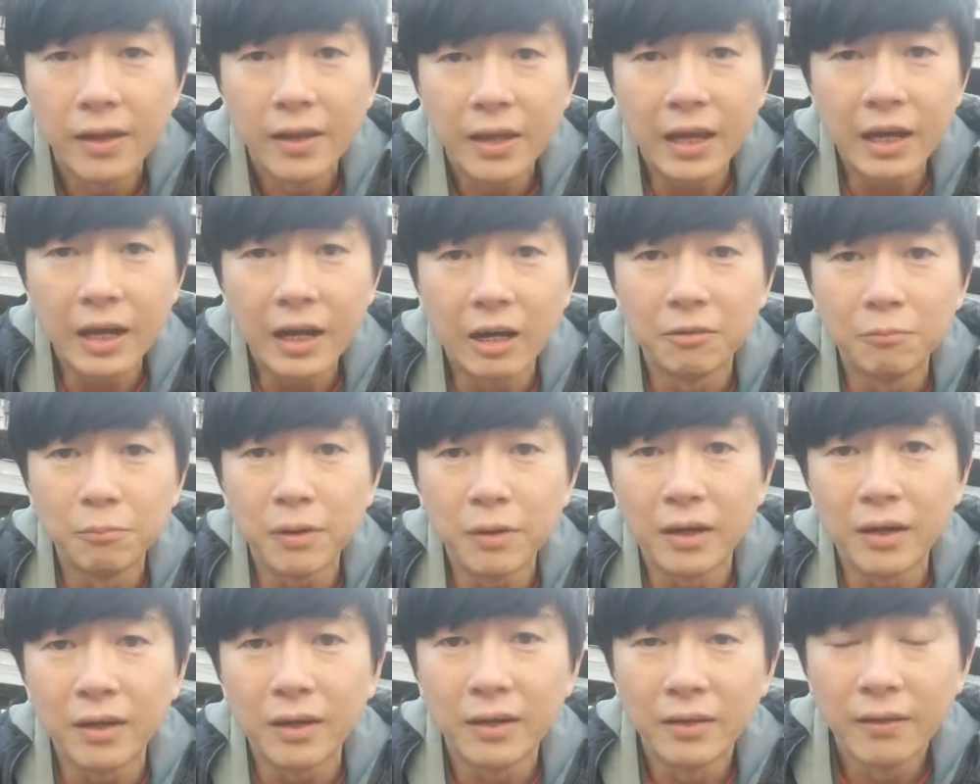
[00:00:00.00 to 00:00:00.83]

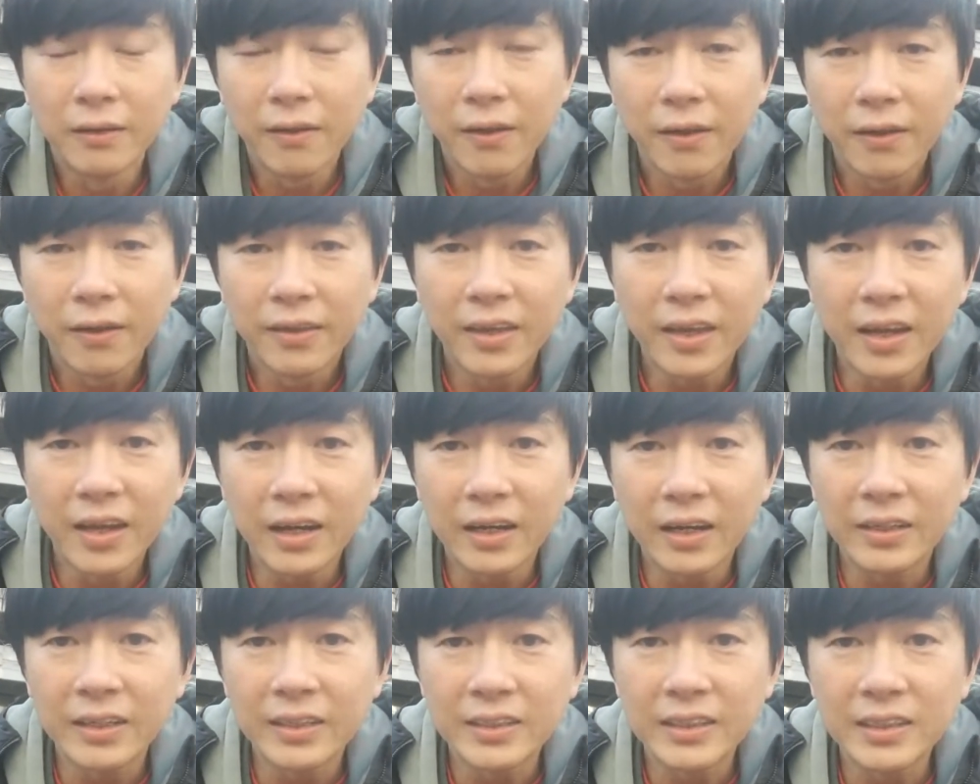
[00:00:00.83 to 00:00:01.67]
Elma.
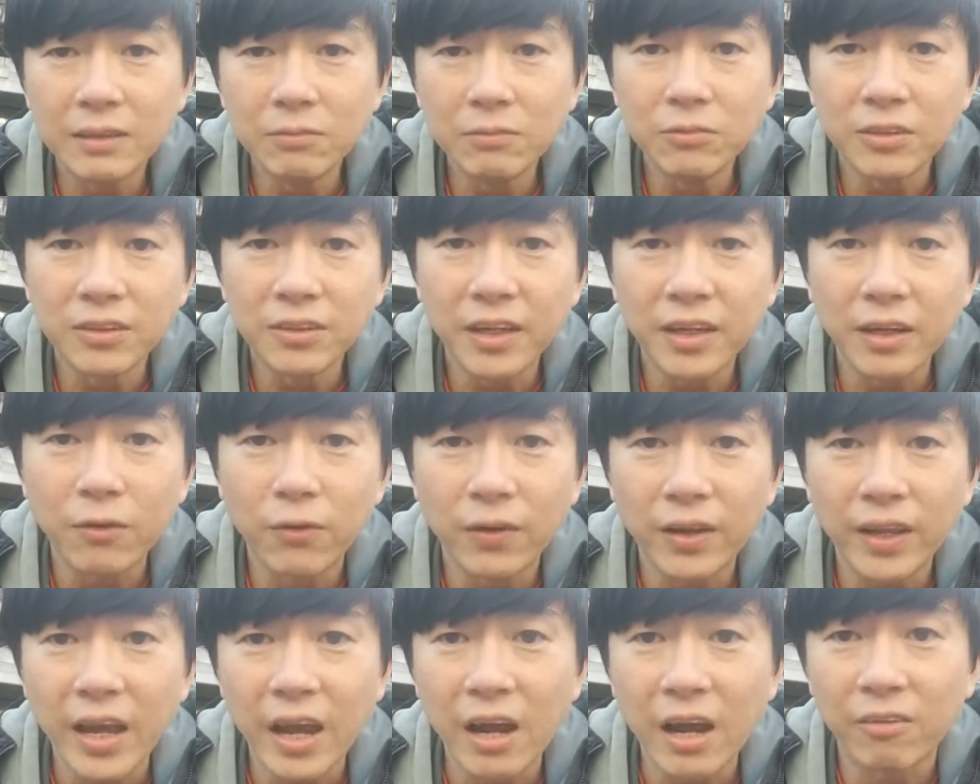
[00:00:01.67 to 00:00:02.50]
Yeah, they seem to take
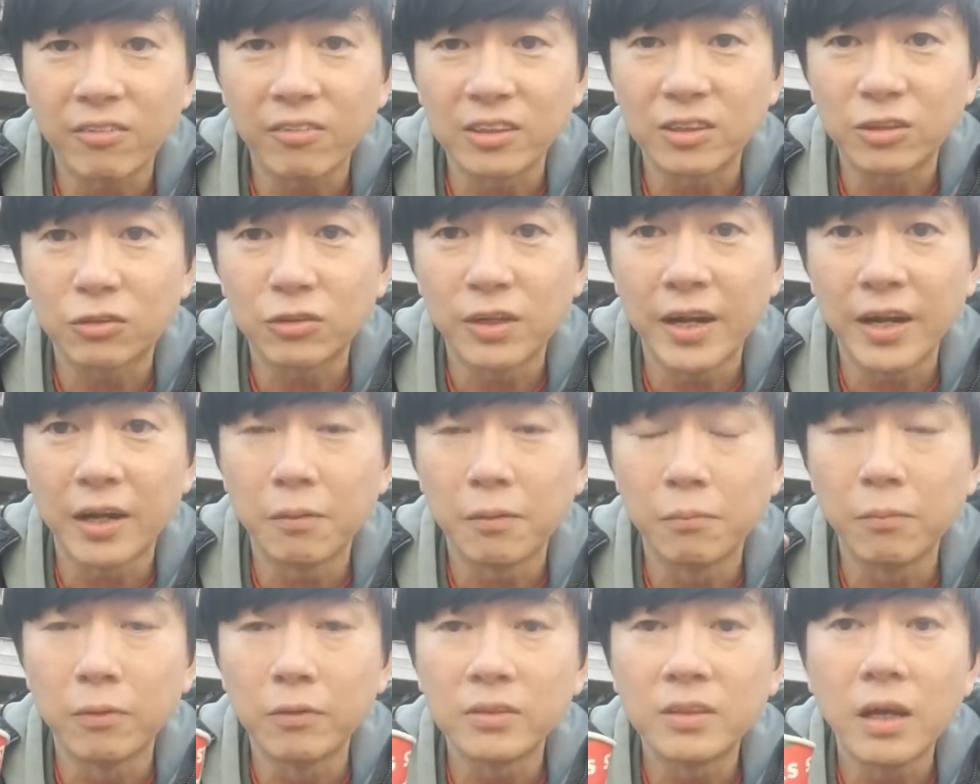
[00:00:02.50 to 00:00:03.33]
good care of the stray
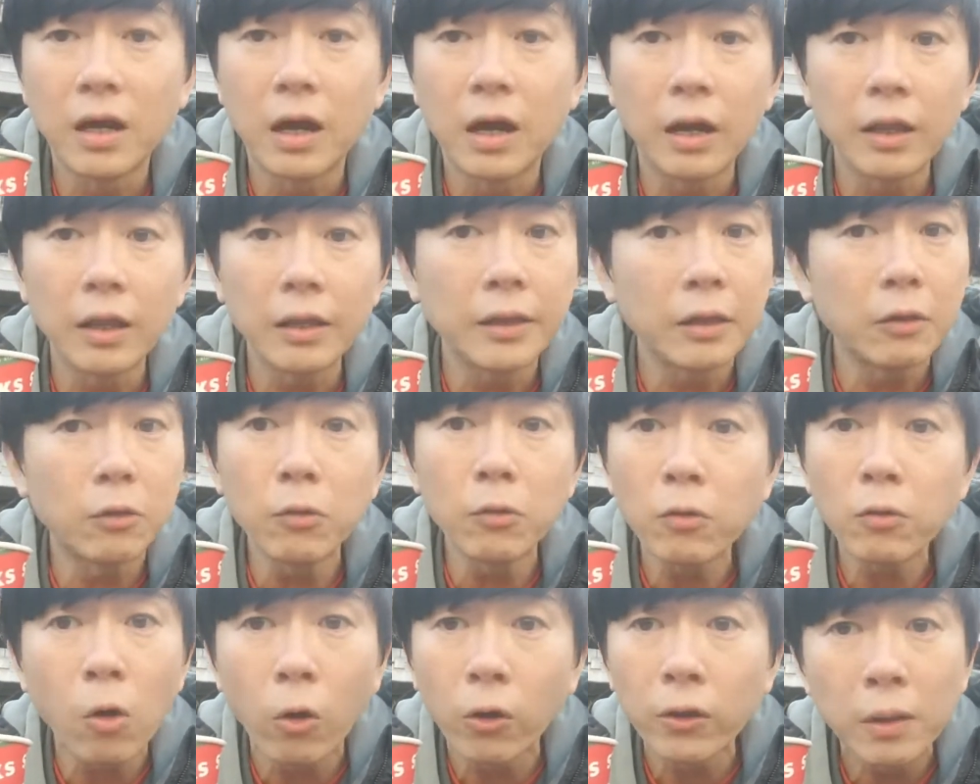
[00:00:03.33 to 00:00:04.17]
animals. Yeah, they
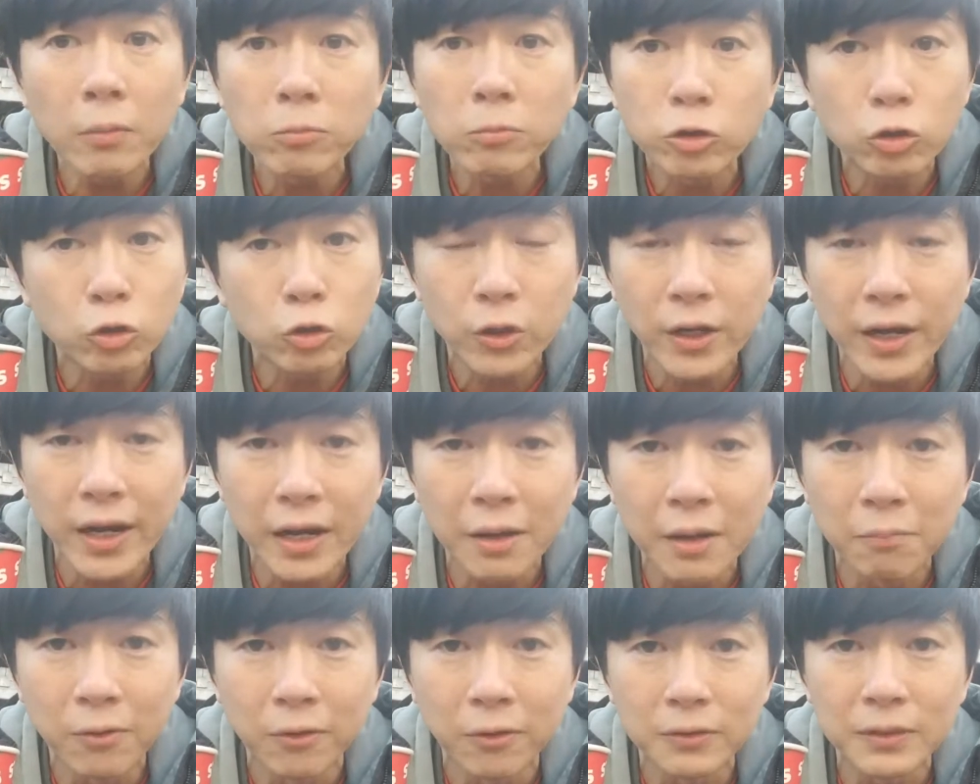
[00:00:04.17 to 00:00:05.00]
don't call them stray
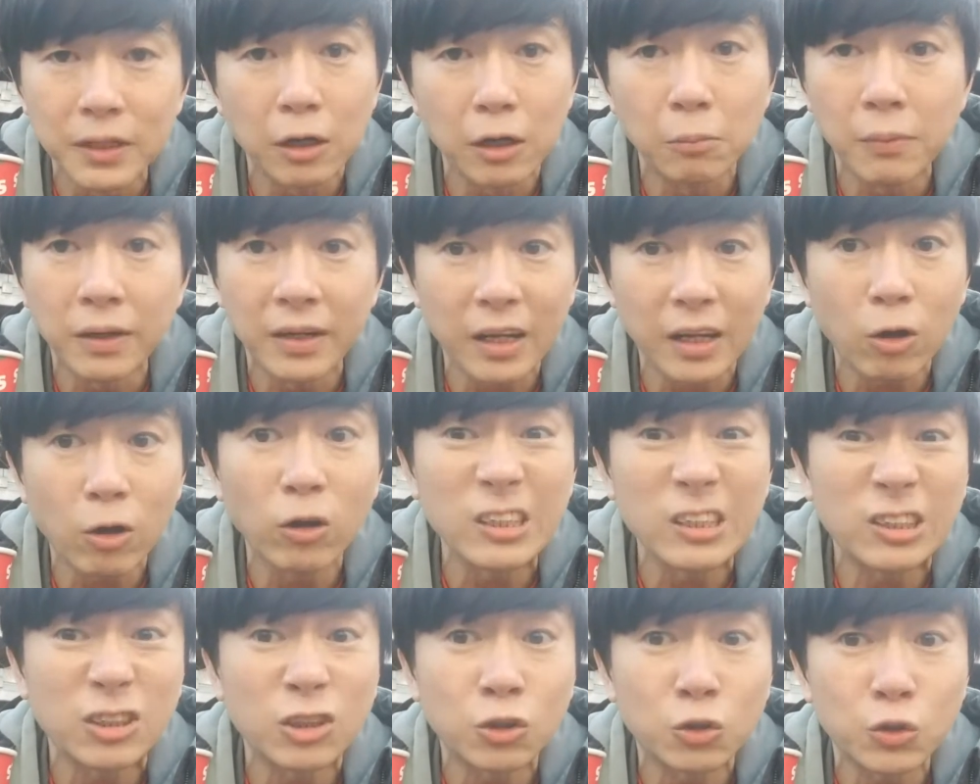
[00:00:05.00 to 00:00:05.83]
animals, Elma. They
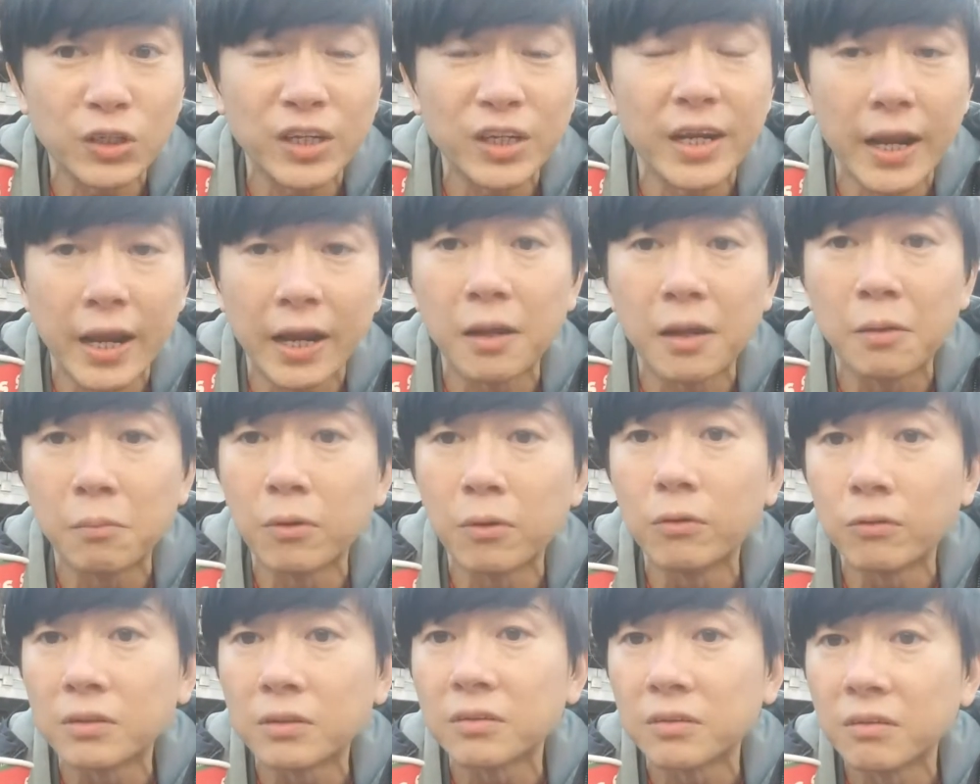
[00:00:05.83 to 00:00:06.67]
call it street
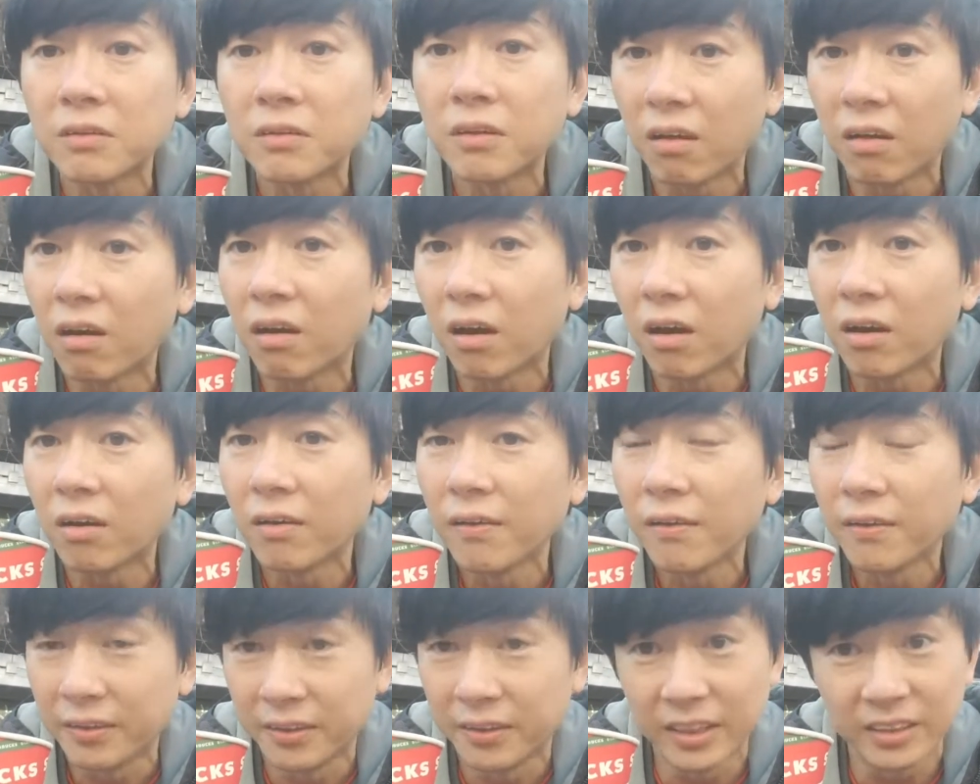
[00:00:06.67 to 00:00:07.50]
animals. Yeah,
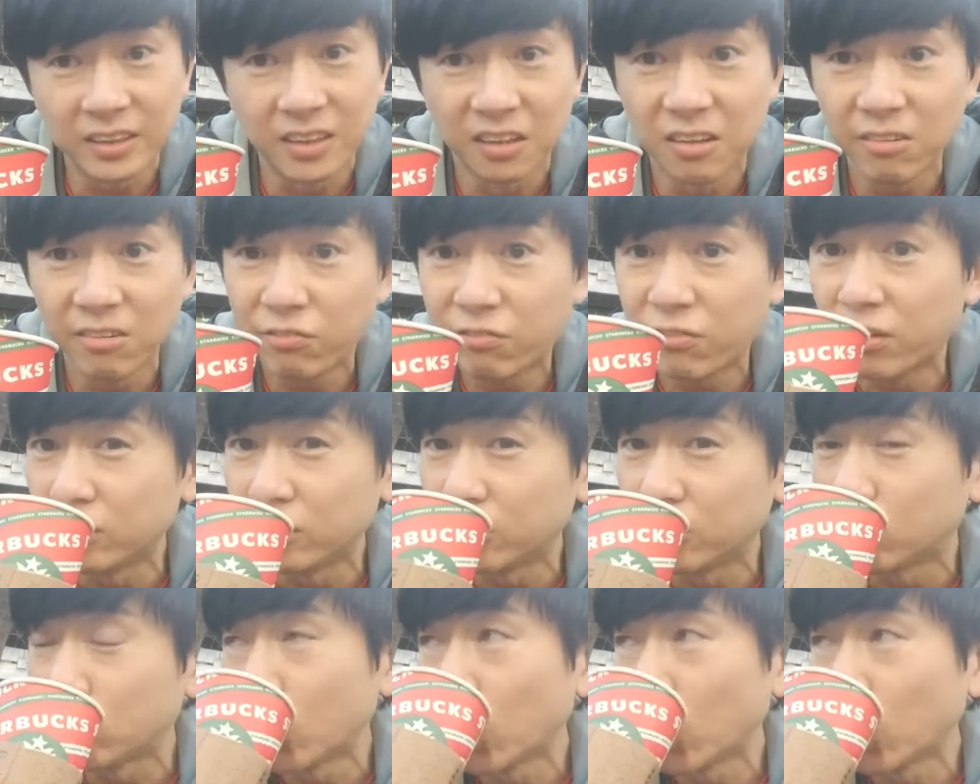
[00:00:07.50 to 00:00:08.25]
there's a difference.